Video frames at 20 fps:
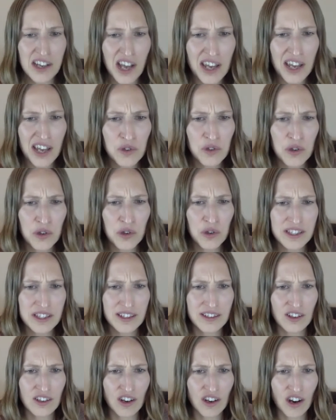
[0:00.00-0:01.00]
And who is
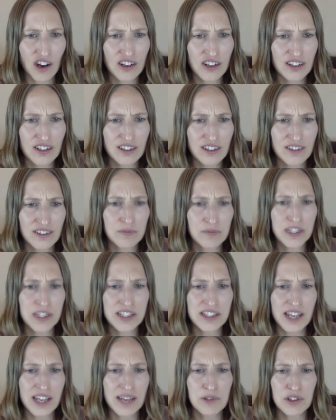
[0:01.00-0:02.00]
this?
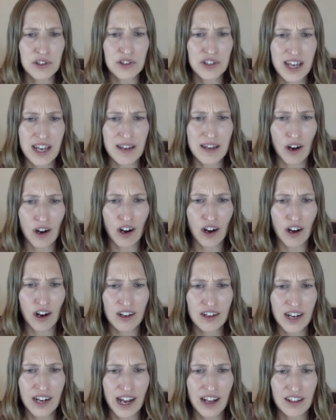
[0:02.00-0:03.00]
Please type your name,
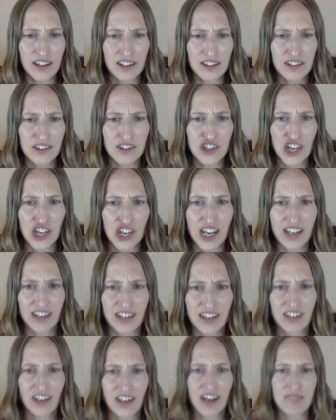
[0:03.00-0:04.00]
RLJ.